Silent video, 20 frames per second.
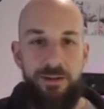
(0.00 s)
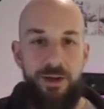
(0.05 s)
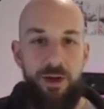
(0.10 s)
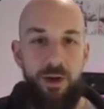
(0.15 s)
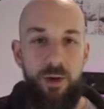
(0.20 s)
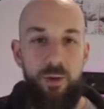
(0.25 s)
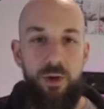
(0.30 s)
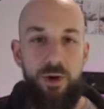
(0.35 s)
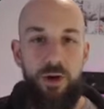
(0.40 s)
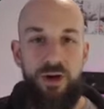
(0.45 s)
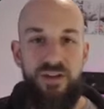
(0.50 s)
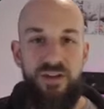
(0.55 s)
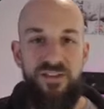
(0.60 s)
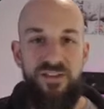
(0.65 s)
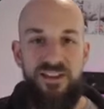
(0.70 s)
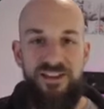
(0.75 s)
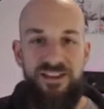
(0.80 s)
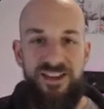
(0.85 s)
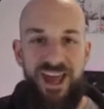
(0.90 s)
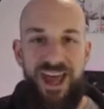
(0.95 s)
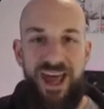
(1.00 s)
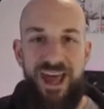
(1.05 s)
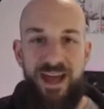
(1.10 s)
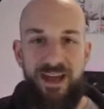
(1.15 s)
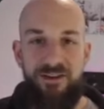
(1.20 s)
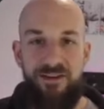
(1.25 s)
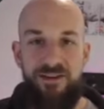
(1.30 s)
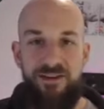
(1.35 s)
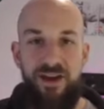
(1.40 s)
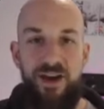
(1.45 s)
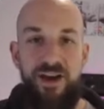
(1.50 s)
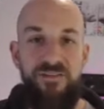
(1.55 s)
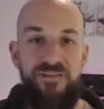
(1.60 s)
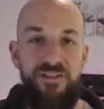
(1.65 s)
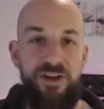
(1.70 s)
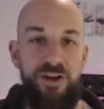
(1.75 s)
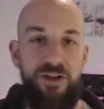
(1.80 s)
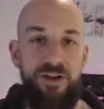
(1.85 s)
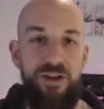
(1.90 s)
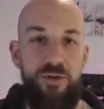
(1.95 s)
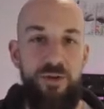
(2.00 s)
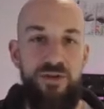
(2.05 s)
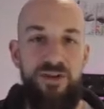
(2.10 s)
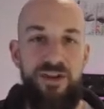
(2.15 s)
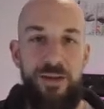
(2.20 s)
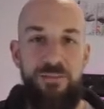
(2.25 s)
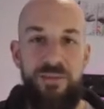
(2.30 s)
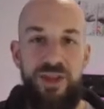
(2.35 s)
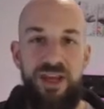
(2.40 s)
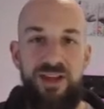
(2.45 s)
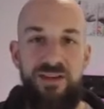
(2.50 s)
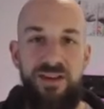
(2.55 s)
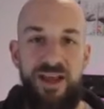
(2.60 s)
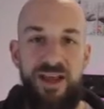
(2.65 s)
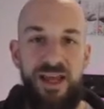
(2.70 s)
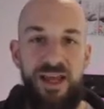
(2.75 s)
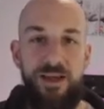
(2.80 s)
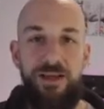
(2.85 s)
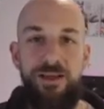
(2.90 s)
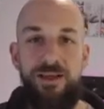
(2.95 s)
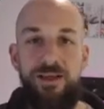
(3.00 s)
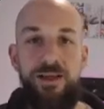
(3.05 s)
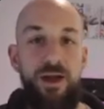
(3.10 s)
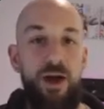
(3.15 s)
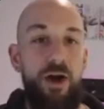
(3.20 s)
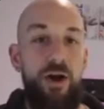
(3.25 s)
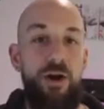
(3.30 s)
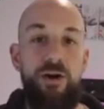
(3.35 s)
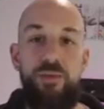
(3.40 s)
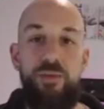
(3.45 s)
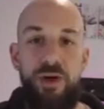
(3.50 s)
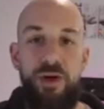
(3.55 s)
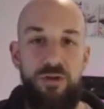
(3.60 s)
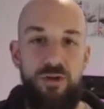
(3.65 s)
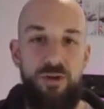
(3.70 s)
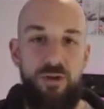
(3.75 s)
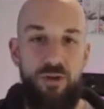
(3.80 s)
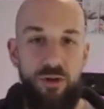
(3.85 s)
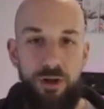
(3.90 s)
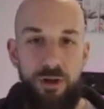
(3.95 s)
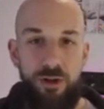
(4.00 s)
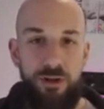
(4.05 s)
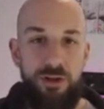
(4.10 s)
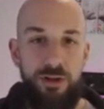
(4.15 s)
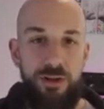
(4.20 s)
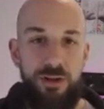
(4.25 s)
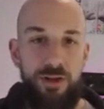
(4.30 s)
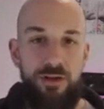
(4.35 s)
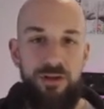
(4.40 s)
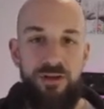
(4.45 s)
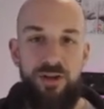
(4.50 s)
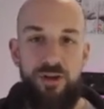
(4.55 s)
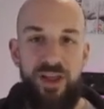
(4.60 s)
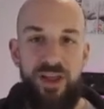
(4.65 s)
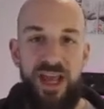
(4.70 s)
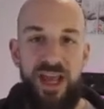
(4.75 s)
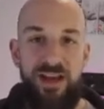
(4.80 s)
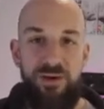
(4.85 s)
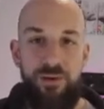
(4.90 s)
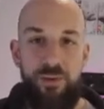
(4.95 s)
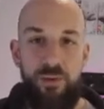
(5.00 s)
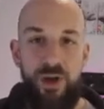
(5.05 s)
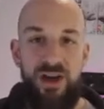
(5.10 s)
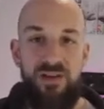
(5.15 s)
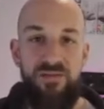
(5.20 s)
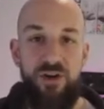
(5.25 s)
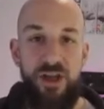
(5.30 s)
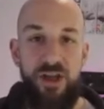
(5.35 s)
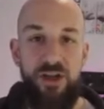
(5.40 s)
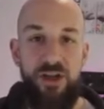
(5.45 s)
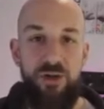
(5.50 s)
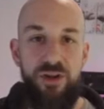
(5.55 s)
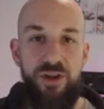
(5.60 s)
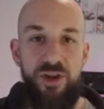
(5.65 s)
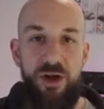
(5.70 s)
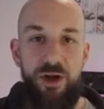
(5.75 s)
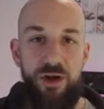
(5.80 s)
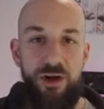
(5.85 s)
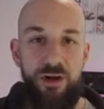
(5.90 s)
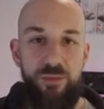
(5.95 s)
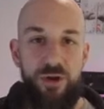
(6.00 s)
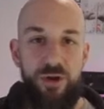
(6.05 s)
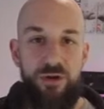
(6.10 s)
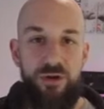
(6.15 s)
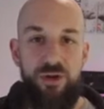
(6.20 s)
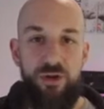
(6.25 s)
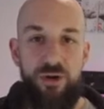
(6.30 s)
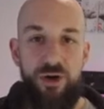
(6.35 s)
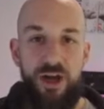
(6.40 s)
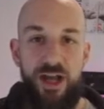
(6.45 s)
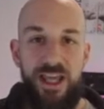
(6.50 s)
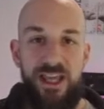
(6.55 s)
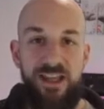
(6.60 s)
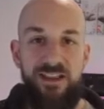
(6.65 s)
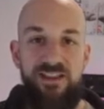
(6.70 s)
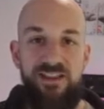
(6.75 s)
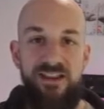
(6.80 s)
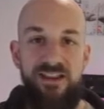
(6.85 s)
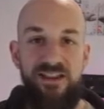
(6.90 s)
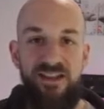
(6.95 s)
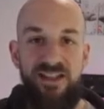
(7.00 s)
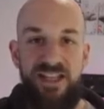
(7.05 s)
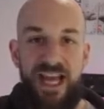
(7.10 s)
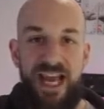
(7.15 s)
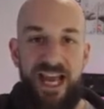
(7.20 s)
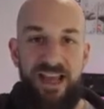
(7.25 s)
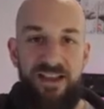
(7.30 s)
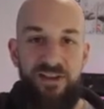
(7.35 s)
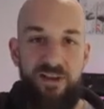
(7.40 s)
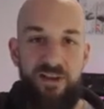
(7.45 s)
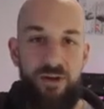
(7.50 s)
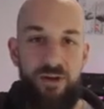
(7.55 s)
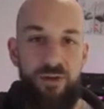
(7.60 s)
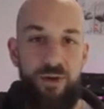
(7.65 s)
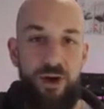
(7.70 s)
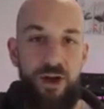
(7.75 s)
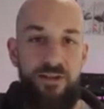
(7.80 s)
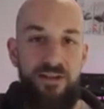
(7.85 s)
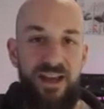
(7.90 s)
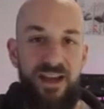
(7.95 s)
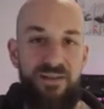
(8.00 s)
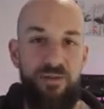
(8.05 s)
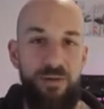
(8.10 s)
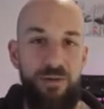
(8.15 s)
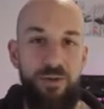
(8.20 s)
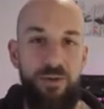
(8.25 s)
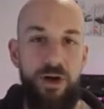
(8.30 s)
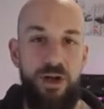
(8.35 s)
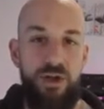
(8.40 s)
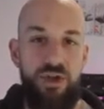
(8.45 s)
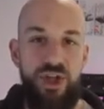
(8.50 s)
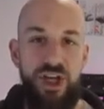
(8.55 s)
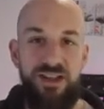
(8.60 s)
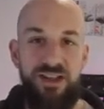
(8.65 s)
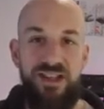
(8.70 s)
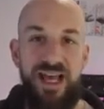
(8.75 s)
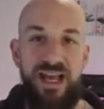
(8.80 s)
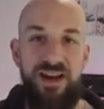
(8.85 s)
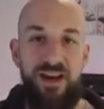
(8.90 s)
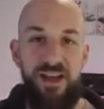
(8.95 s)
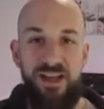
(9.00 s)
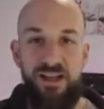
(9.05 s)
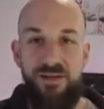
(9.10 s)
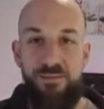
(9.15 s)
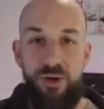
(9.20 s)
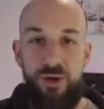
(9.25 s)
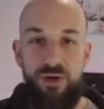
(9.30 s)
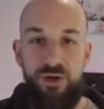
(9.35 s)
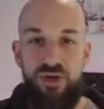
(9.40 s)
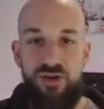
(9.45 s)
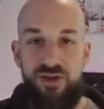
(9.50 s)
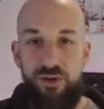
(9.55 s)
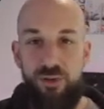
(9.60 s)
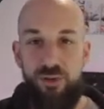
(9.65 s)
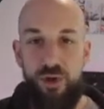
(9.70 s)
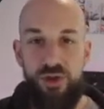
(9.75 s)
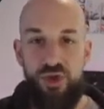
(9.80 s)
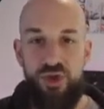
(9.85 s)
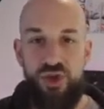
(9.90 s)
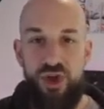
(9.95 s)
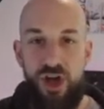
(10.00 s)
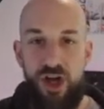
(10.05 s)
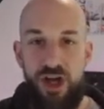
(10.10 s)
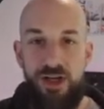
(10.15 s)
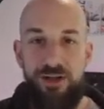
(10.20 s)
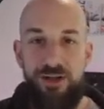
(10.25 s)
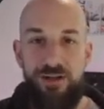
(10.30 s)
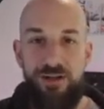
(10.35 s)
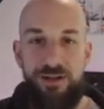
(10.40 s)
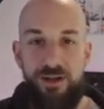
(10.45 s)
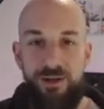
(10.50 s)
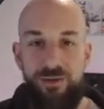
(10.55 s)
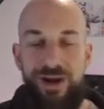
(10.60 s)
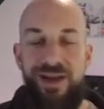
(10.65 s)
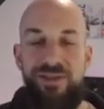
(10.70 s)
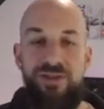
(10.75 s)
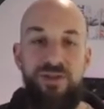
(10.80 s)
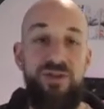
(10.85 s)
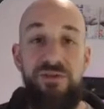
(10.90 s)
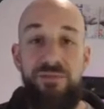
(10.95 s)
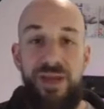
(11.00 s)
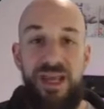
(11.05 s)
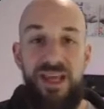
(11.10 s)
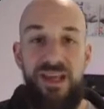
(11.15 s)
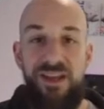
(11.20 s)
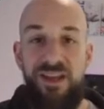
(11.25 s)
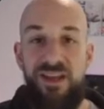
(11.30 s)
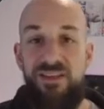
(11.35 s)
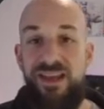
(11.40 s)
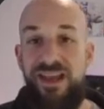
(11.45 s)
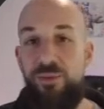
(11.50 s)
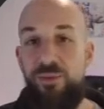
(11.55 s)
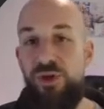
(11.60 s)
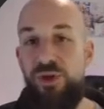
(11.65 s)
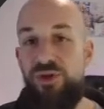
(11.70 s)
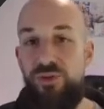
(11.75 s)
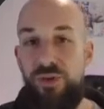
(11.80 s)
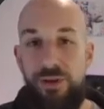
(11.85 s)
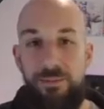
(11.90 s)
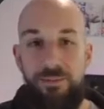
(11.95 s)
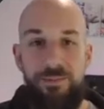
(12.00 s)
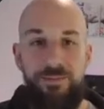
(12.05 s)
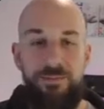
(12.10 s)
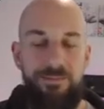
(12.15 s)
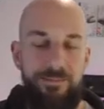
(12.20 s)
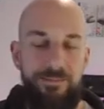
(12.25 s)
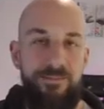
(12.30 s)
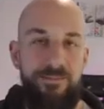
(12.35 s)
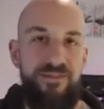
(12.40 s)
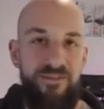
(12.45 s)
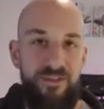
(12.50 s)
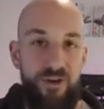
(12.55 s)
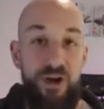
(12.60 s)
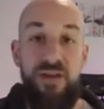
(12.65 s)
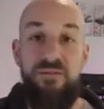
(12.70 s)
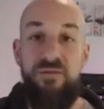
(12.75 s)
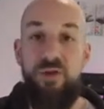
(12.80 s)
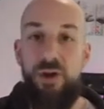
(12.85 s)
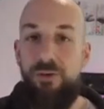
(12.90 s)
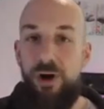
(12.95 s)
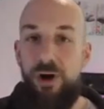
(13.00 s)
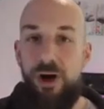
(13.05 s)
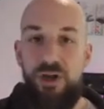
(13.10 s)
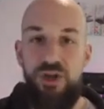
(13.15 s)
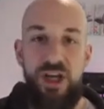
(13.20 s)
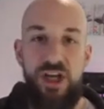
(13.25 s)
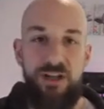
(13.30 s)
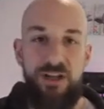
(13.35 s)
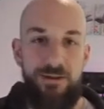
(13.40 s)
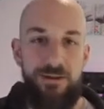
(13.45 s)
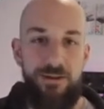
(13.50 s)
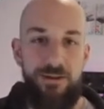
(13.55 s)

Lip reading: or if it's tagged, often I'll use something like hardware store, so that whenever I go to the hardware store, I can see the tasks across every project that I can purchase in one shot, rather than making a separate trip for every project.